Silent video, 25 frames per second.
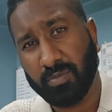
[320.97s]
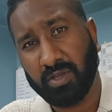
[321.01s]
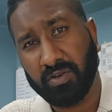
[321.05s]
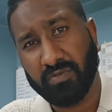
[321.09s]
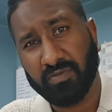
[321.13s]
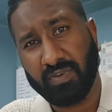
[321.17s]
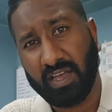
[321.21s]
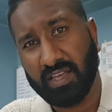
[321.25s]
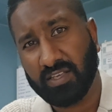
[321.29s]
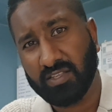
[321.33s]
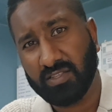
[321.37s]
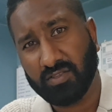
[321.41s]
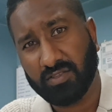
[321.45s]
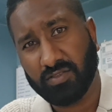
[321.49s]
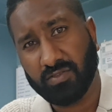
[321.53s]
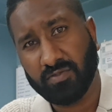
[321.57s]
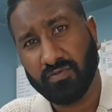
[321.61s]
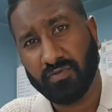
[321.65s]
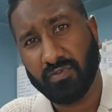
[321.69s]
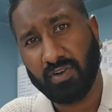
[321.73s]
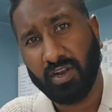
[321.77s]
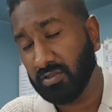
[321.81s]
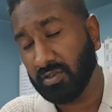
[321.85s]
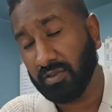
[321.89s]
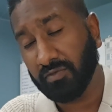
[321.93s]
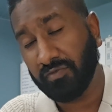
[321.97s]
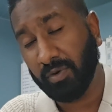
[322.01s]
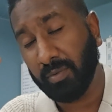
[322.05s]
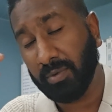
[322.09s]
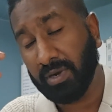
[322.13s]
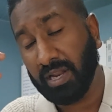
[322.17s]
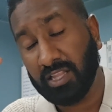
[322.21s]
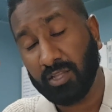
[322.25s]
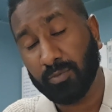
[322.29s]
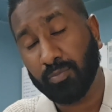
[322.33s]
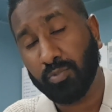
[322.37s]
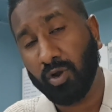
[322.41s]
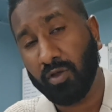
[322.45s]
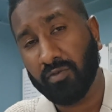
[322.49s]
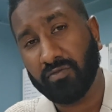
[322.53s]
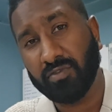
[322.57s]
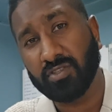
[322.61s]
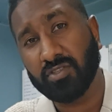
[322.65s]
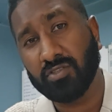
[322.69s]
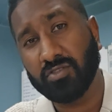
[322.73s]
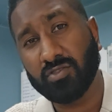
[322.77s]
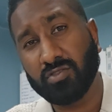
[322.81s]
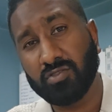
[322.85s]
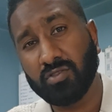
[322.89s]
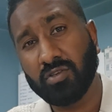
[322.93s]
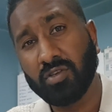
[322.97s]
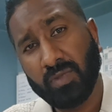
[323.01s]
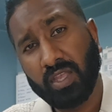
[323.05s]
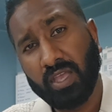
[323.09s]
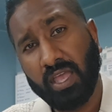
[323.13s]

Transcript: advice from another province,